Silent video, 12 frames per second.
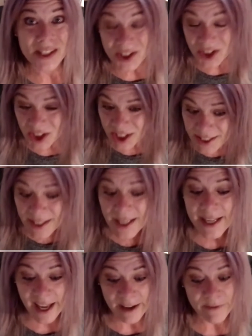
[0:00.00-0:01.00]
and she
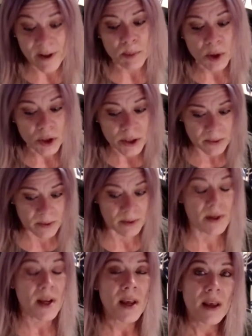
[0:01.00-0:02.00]
gave up gluten,